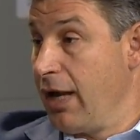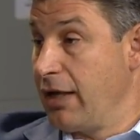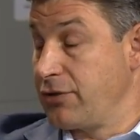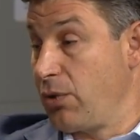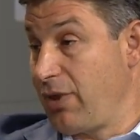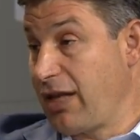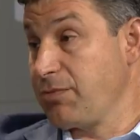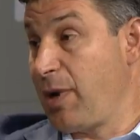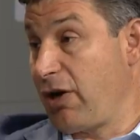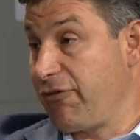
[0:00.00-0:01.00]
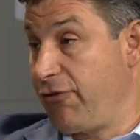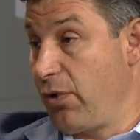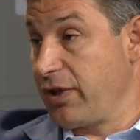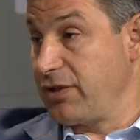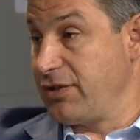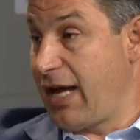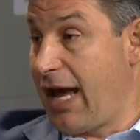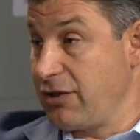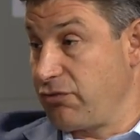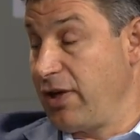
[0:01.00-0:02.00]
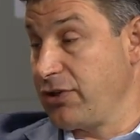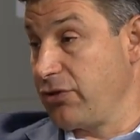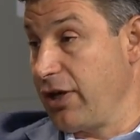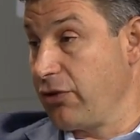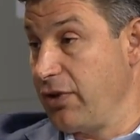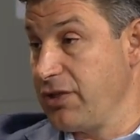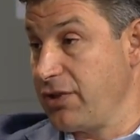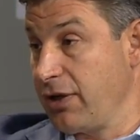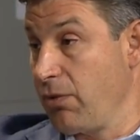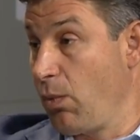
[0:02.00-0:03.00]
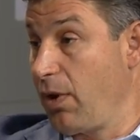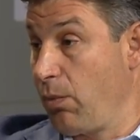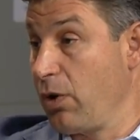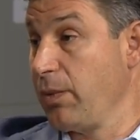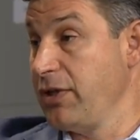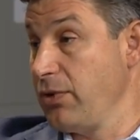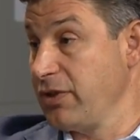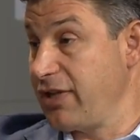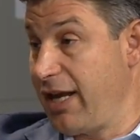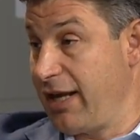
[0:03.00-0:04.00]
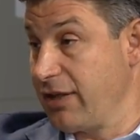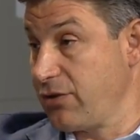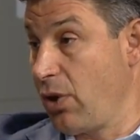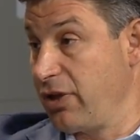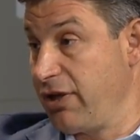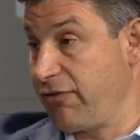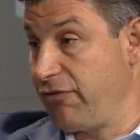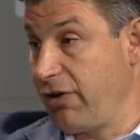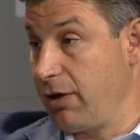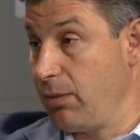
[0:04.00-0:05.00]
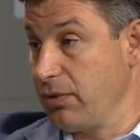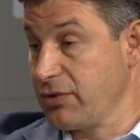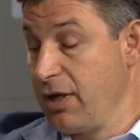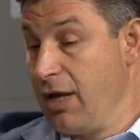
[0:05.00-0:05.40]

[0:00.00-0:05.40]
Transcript: And so that's been our focus is as rates are increasing, what, are we doing today against all the different variables?